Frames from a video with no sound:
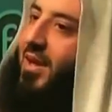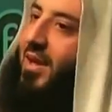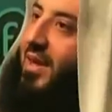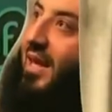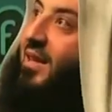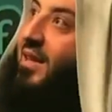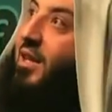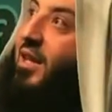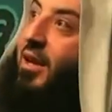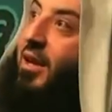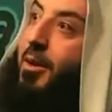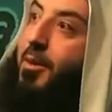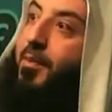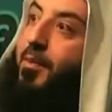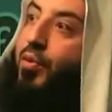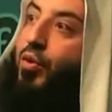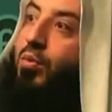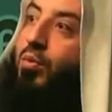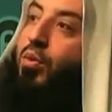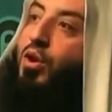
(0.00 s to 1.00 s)
it, and
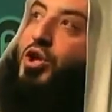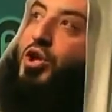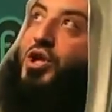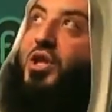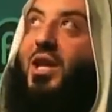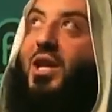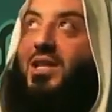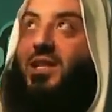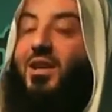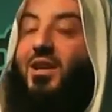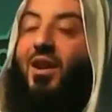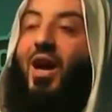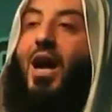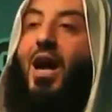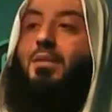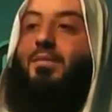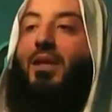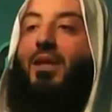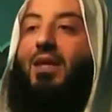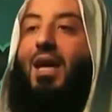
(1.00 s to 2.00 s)
the mushriks
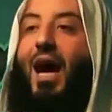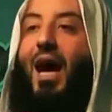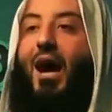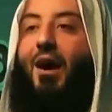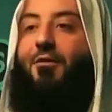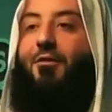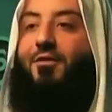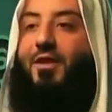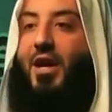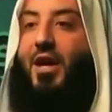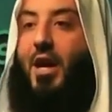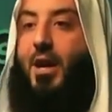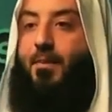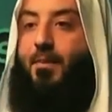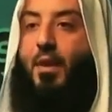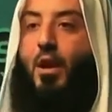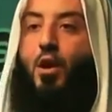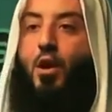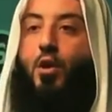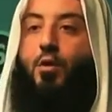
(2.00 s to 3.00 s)
climbed it after
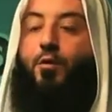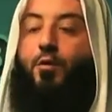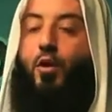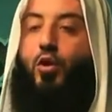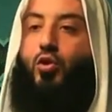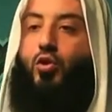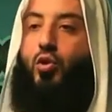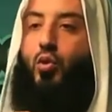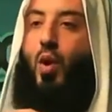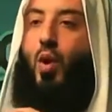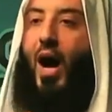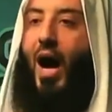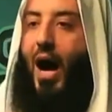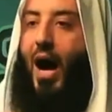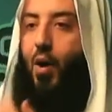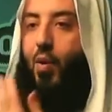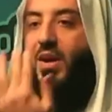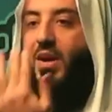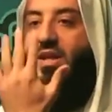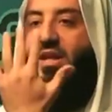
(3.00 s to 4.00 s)
him. For 2
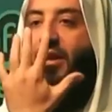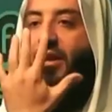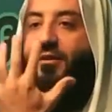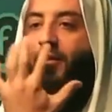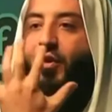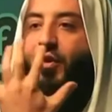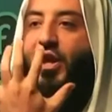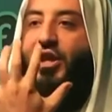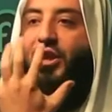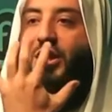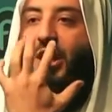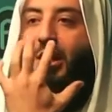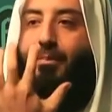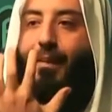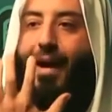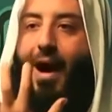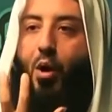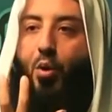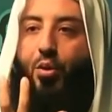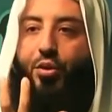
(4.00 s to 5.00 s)
hours they've reached the
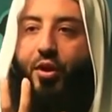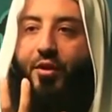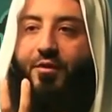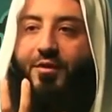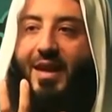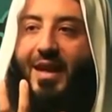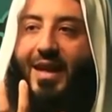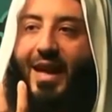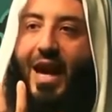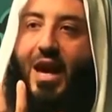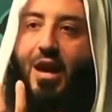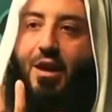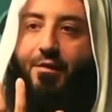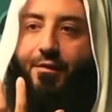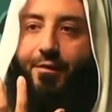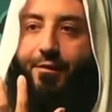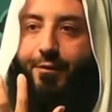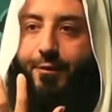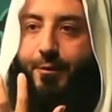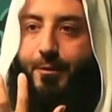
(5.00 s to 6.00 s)
mouth of the
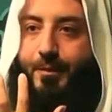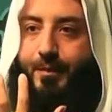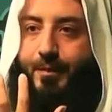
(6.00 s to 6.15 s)
cave.